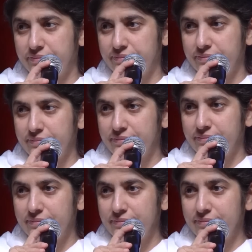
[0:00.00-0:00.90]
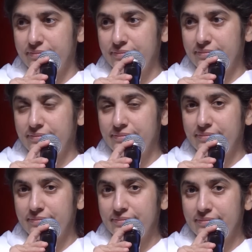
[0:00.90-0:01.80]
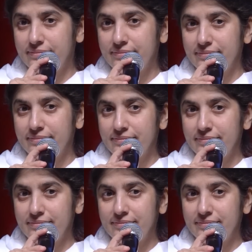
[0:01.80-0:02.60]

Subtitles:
[no speech]